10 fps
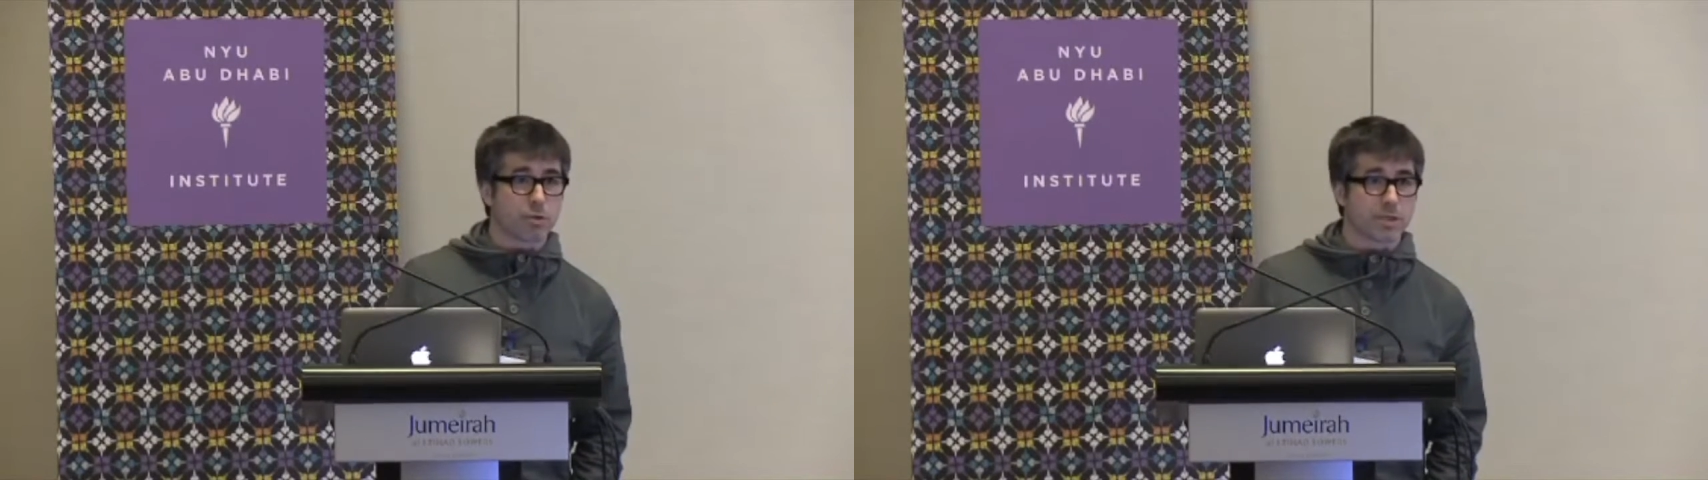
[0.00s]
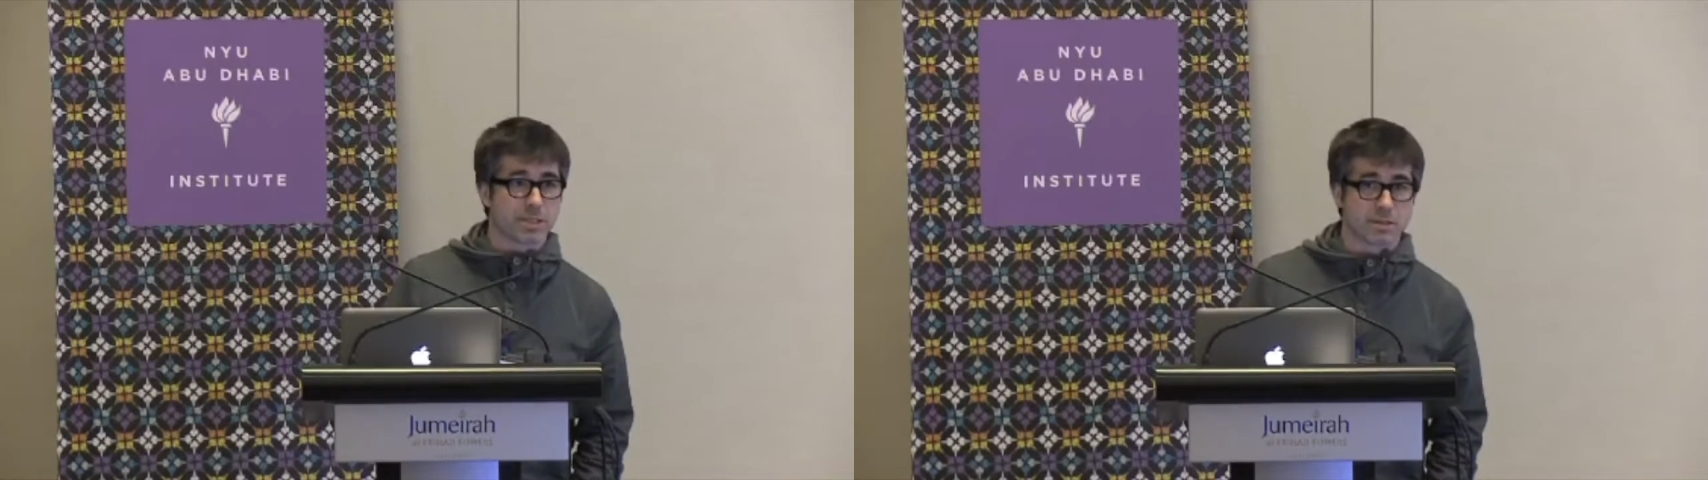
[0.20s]

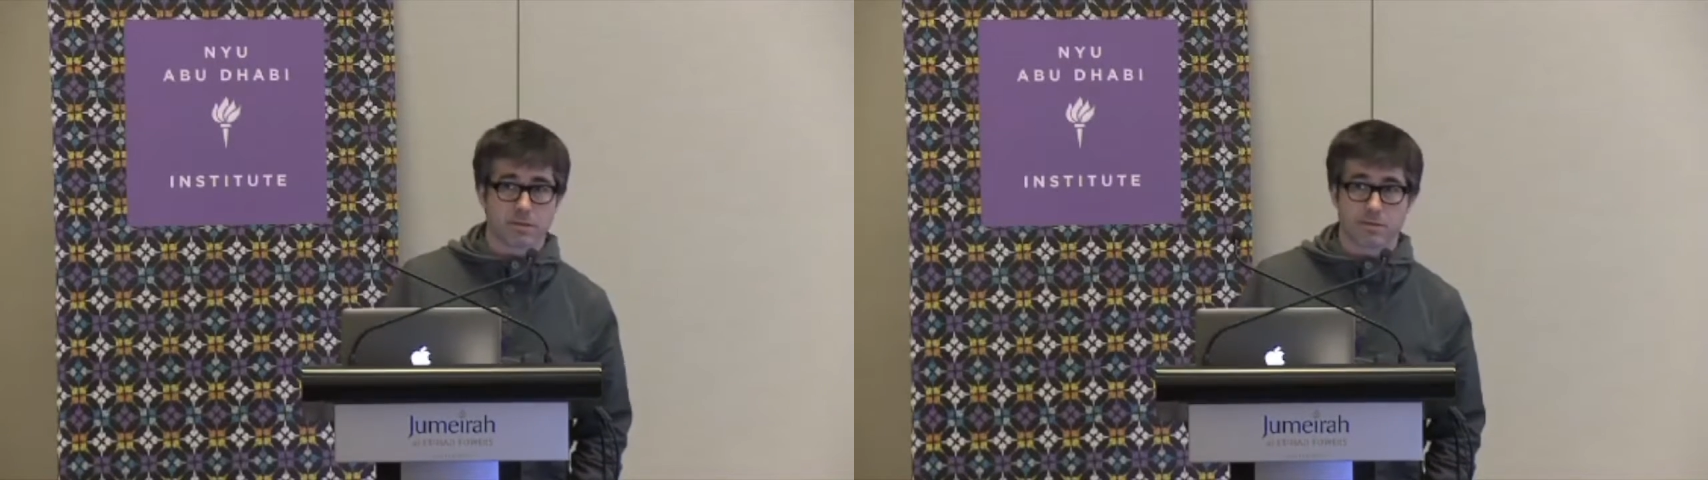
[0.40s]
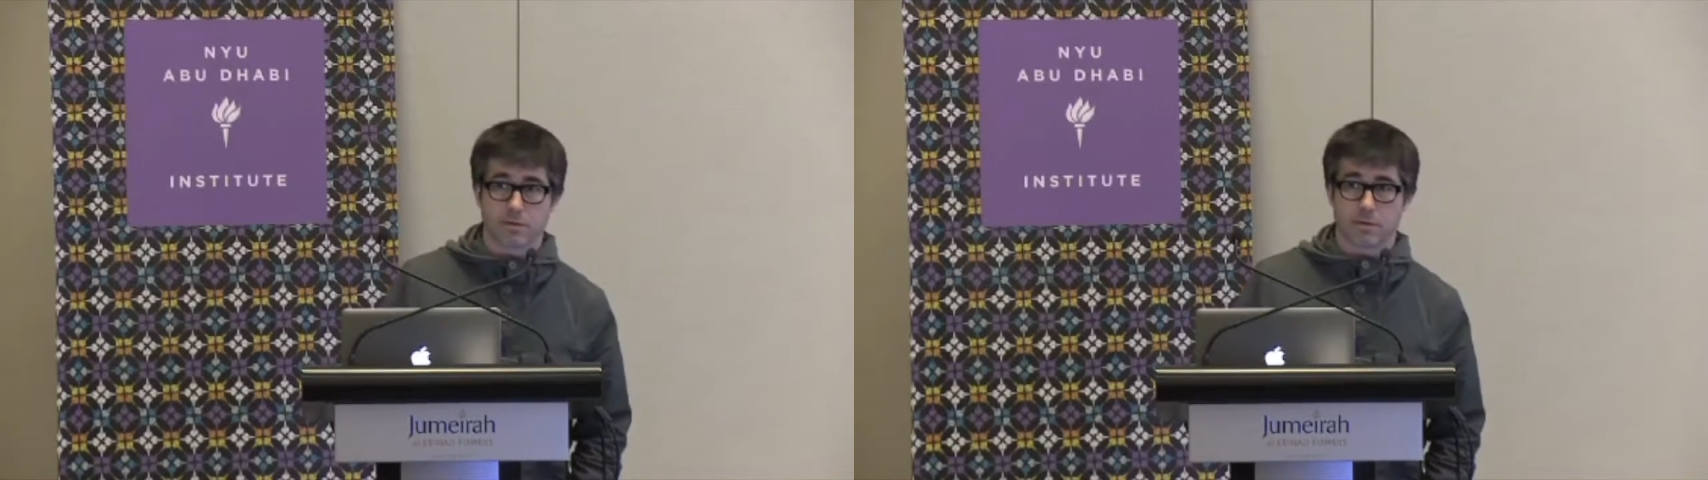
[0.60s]

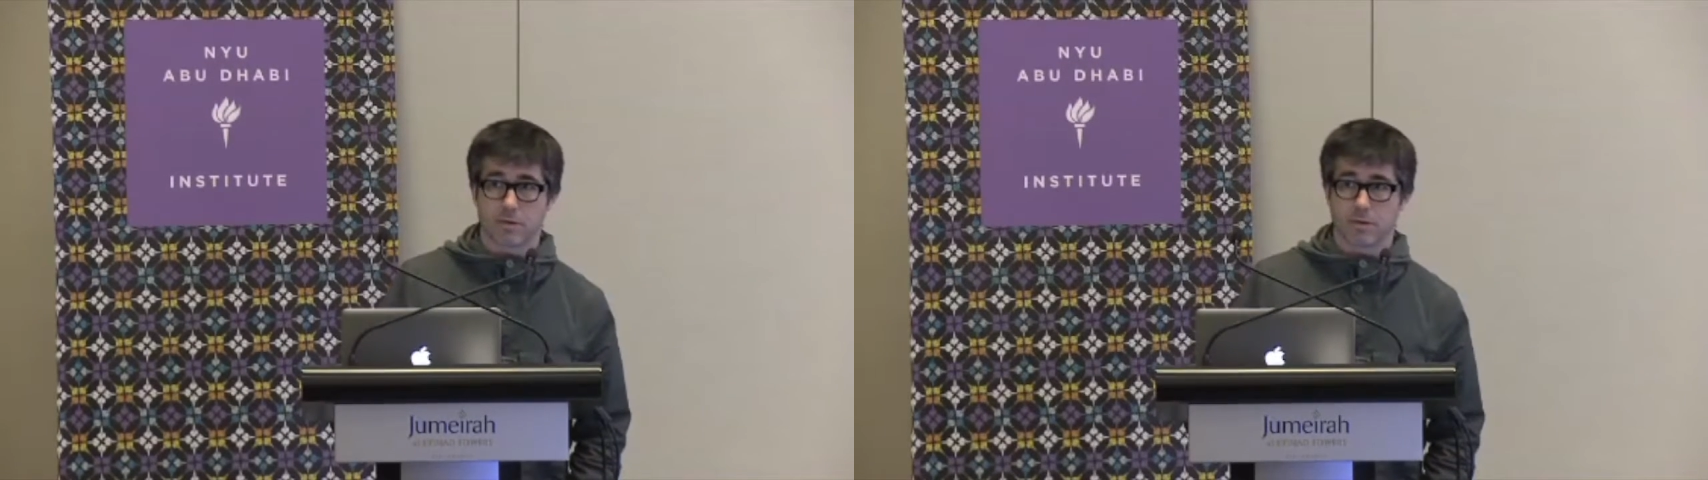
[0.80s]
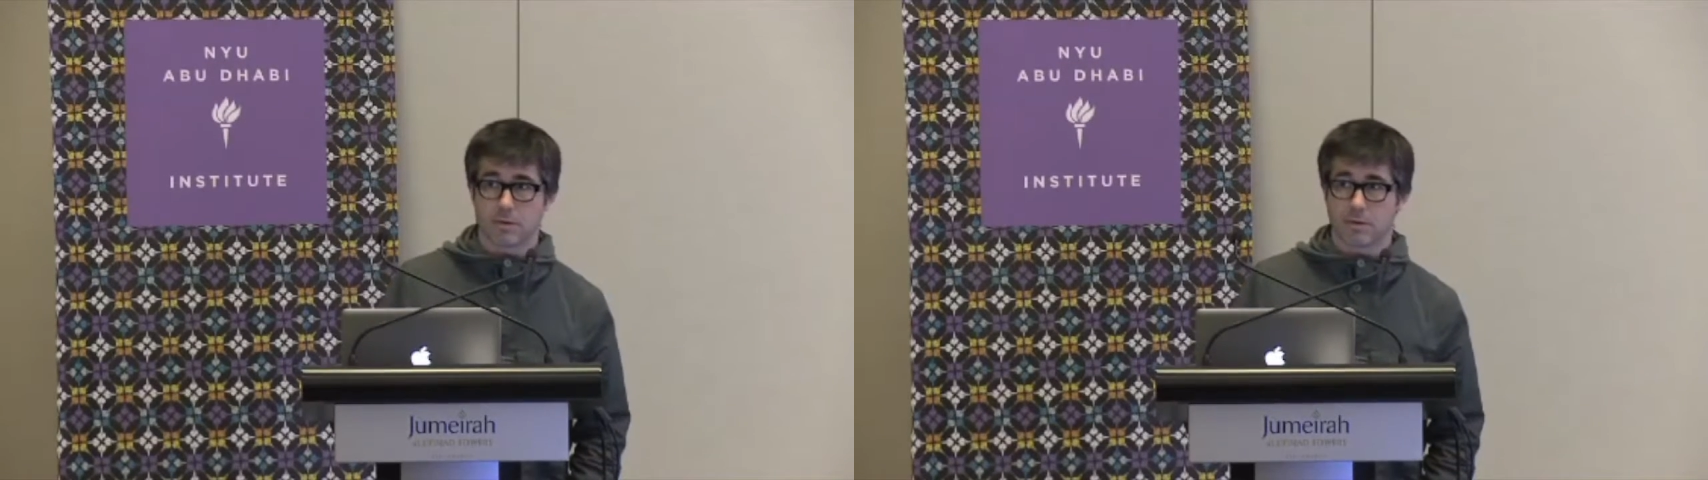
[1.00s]
process of,
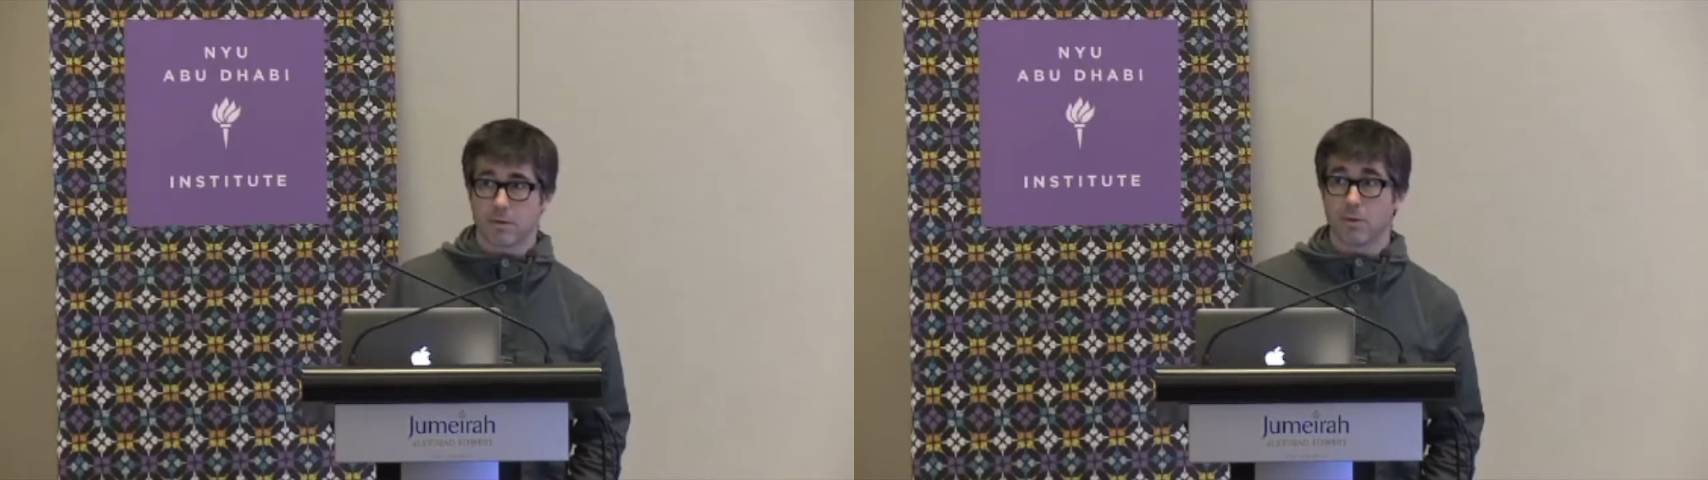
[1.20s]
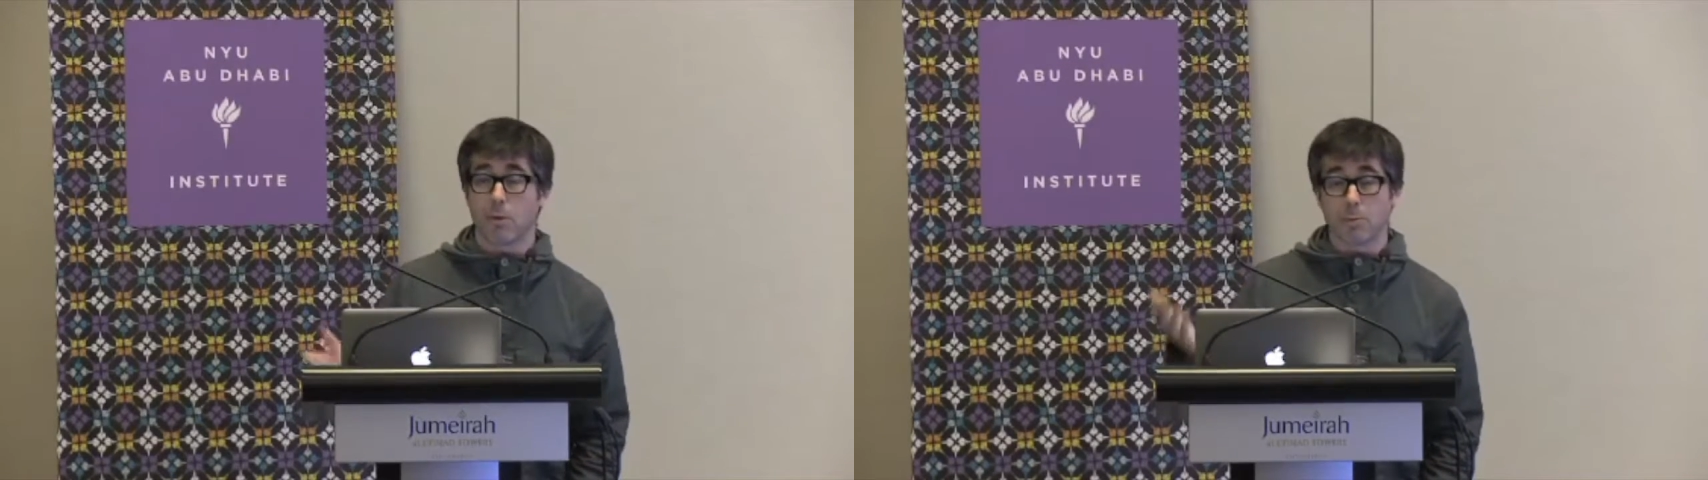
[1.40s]

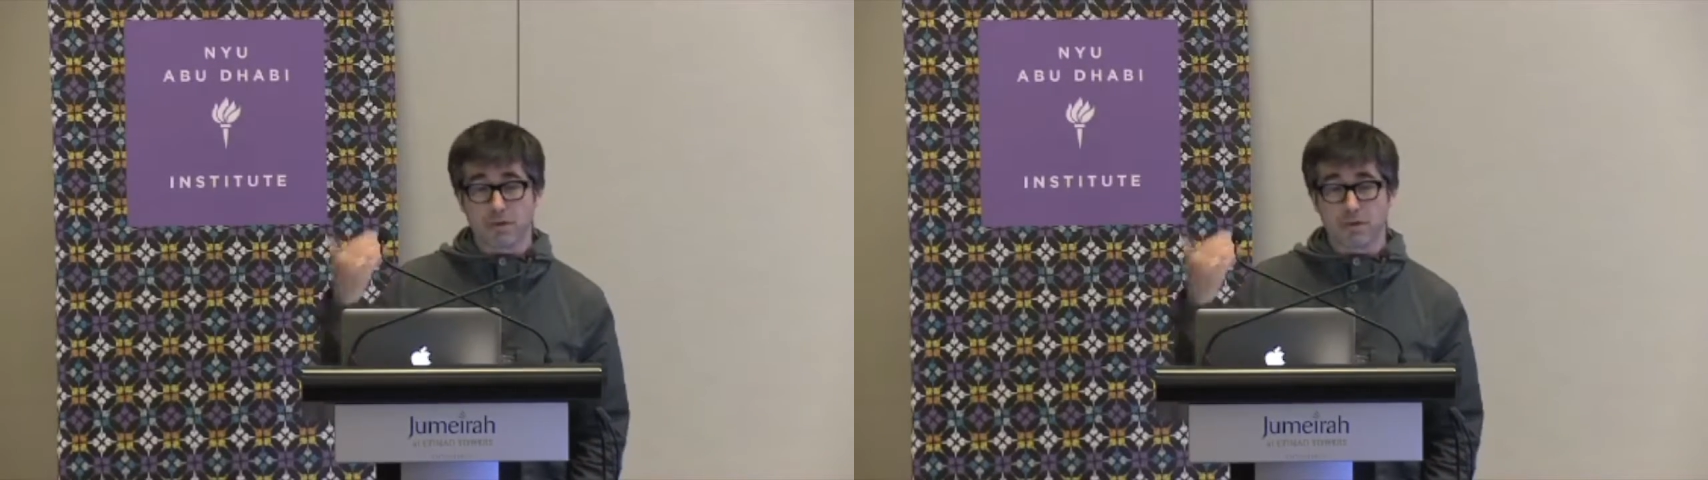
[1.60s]
or